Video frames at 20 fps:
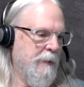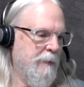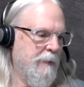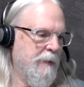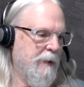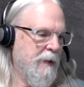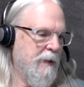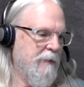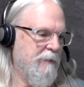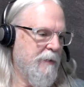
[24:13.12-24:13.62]

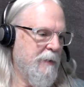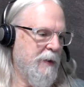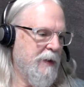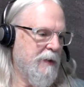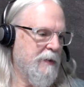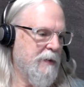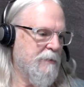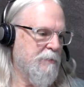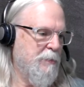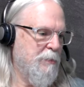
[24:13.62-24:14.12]
Okay, if I make
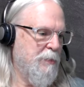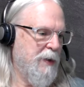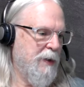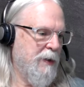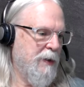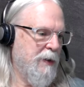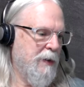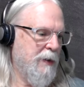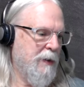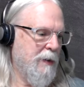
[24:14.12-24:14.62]
this
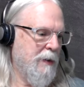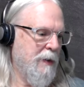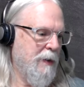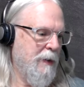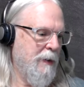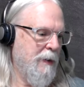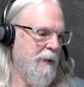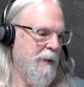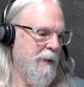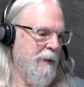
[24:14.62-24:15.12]
bigger,
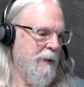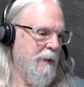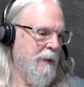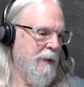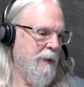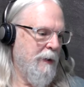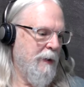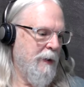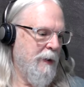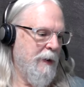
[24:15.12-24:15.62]

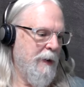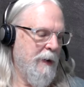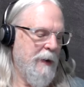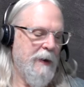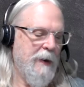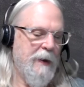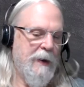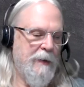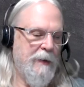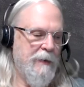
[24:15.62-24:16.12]

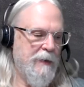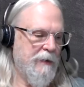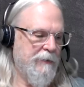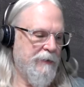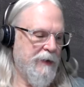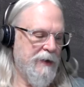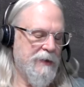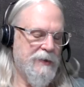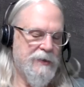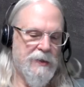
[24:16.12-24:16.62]
and then if
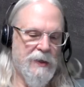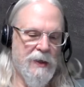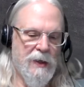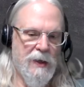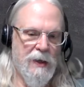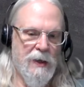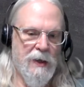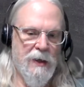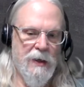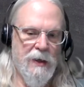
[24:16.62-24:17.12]
I
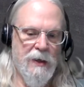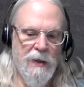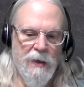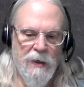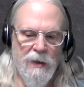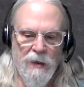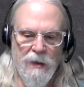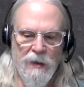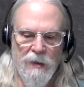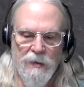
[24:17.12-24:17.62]

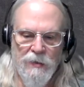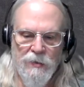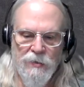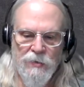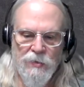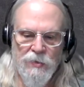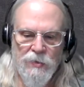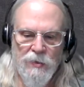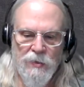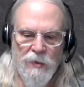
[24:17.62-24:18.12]
say
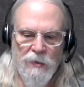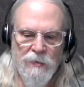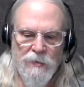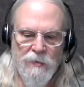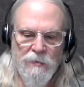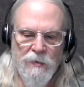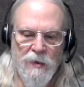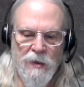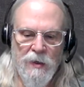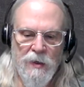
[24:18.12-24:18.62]
share
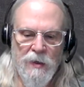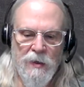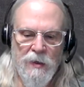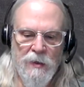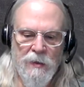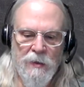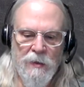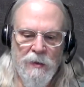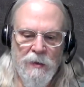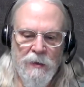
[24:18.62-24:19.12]
screen